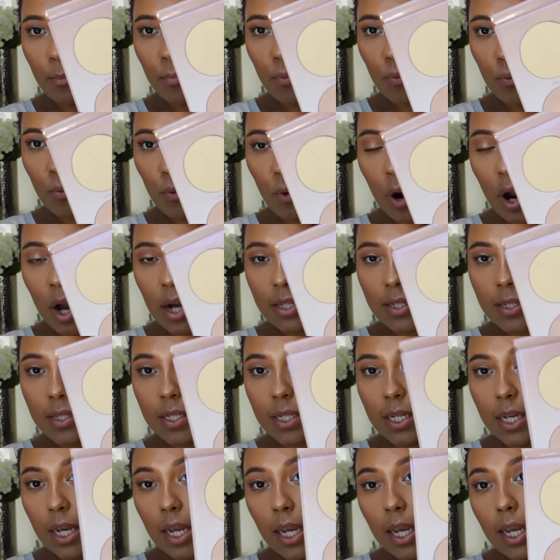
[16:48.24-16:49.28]

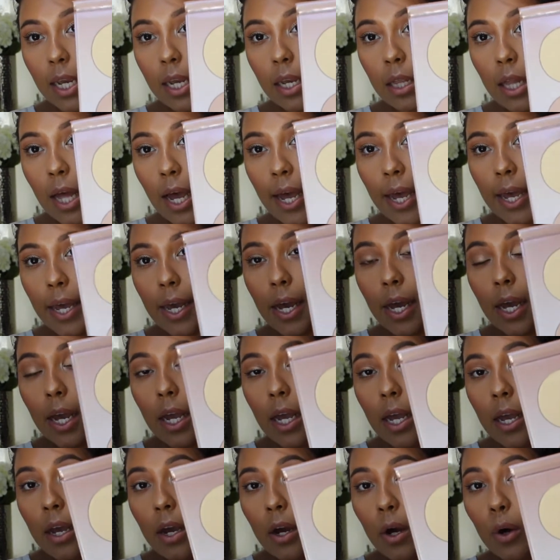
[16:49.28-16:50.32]
bronzy, like
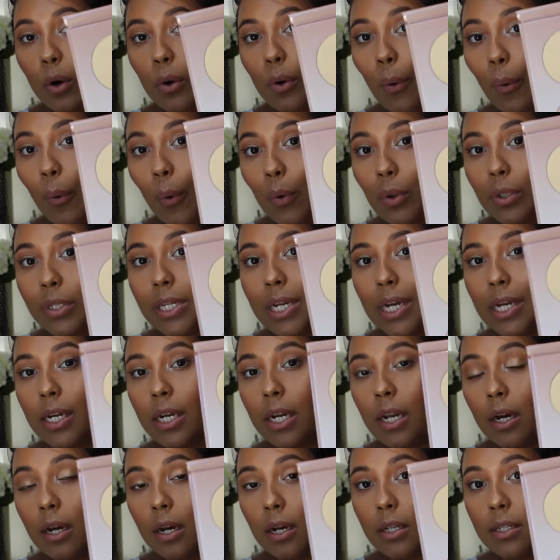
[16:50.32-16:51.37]

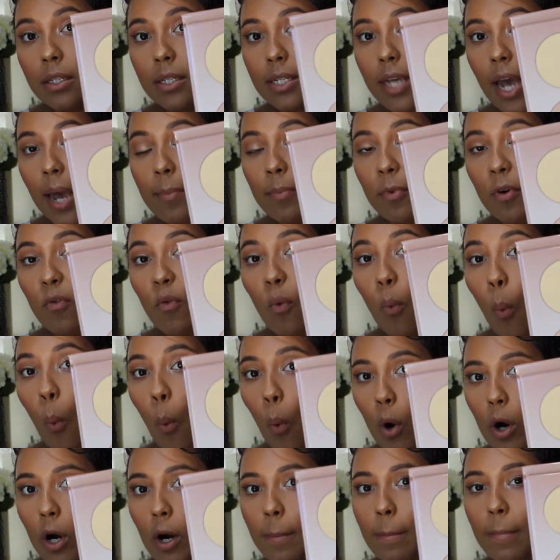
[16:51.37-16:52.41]
golden type of
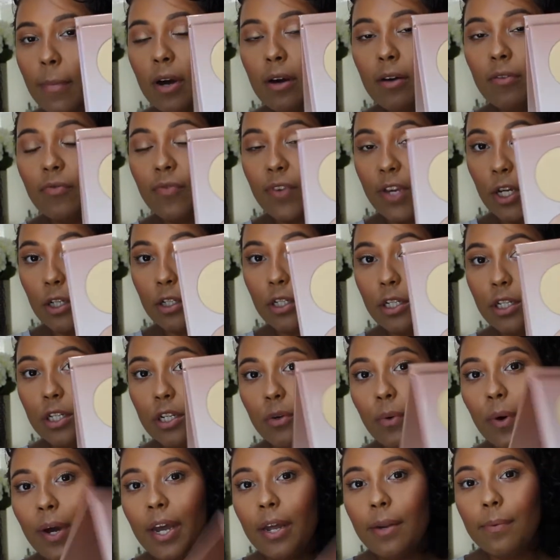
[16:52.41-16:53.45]
warm feel
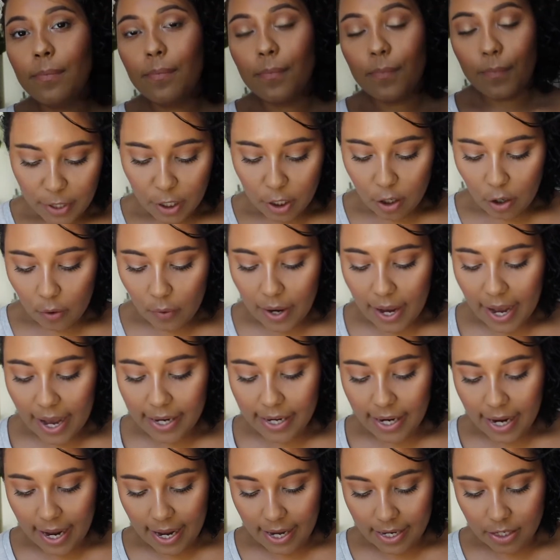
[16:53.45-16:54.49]
to it. I'm gonna go
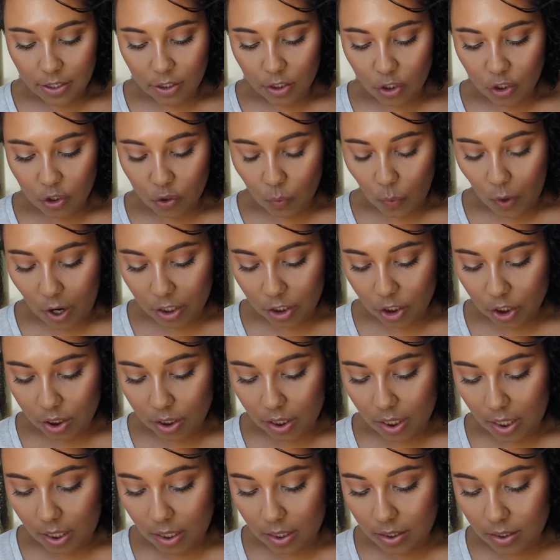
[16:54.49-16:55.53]
ahead and swatch
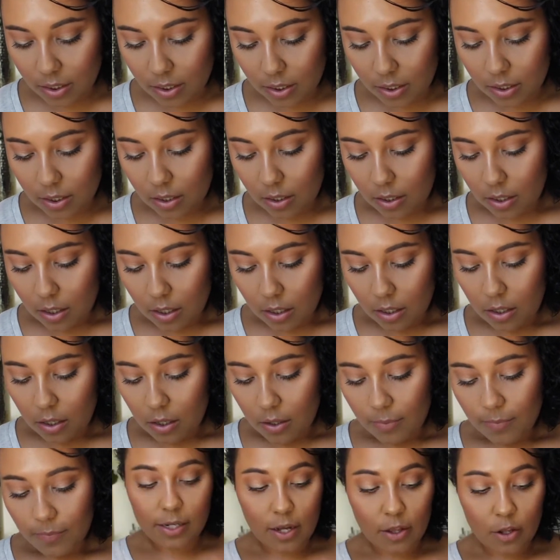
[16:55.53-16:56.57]
these.
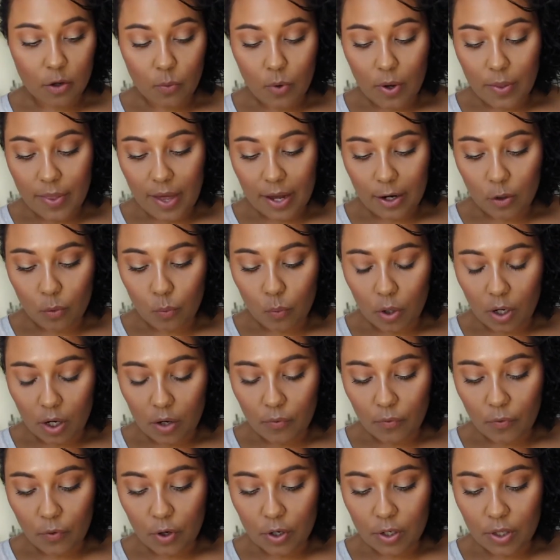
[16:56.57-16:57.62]
Another one that'll work
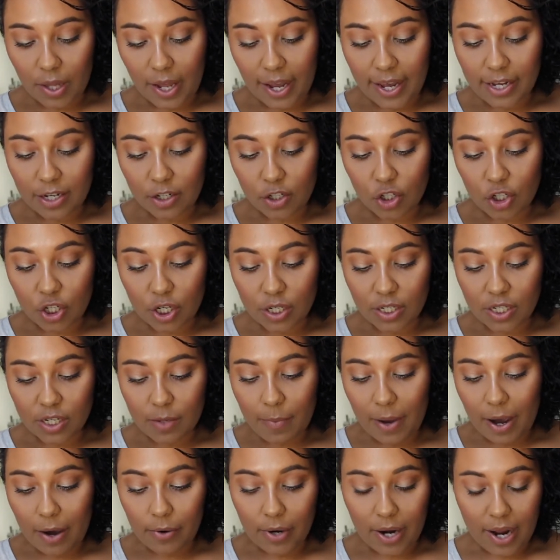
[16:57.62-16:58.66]
for like just
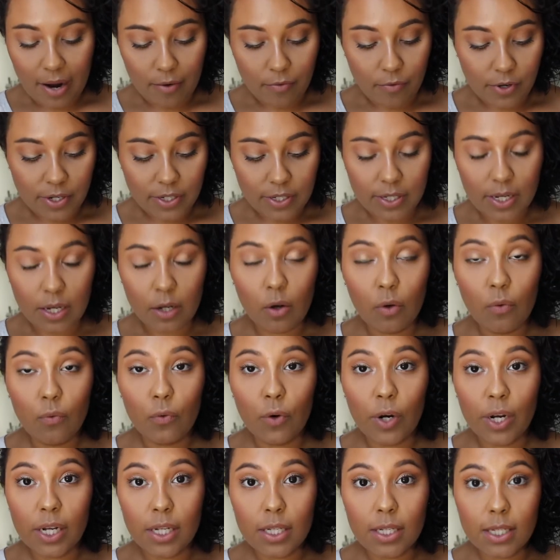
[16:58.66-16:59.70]
about every single
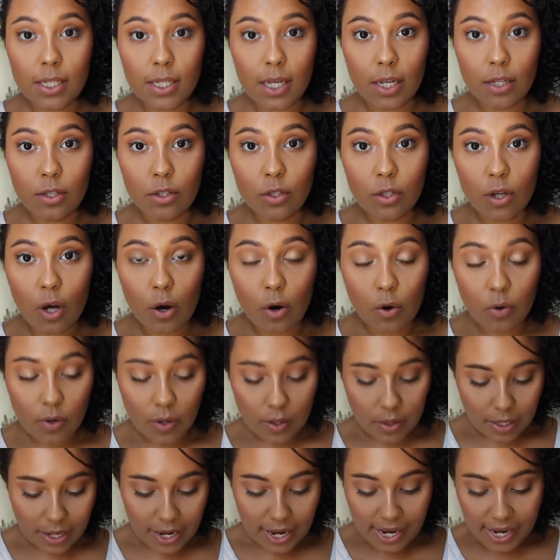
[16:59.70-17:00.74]
freaking skin tone.
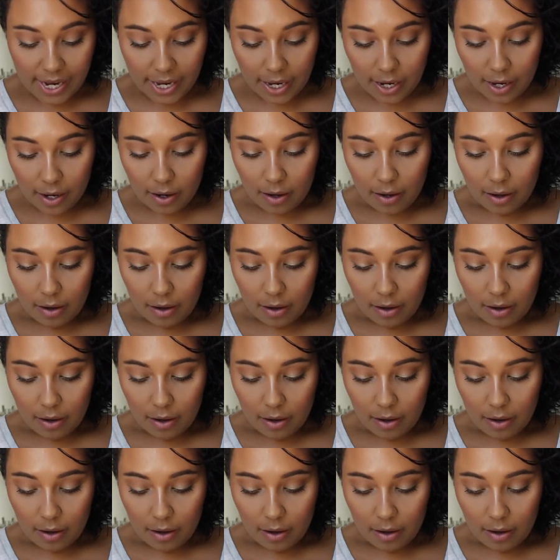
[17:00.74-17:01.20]
Like,